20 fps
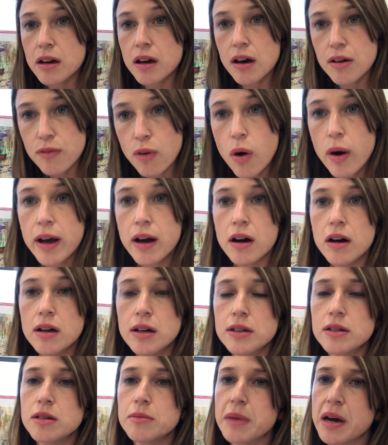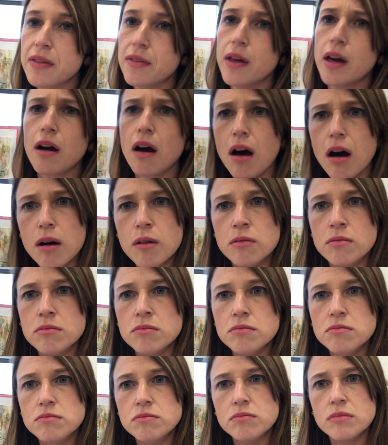of oil, and you might think, oh,
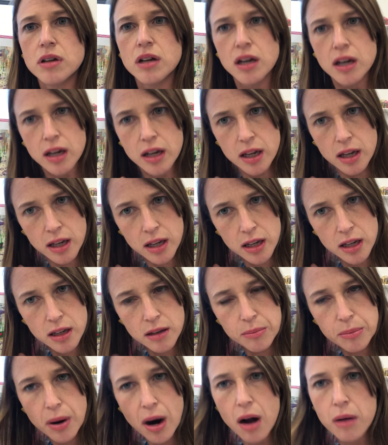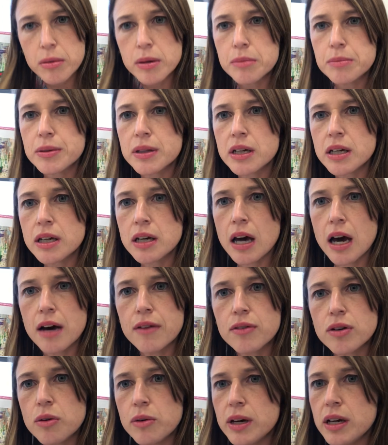they probably
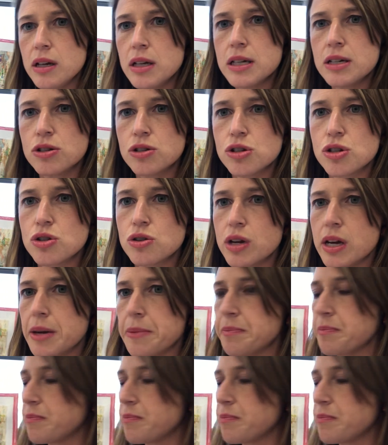have an oil industry,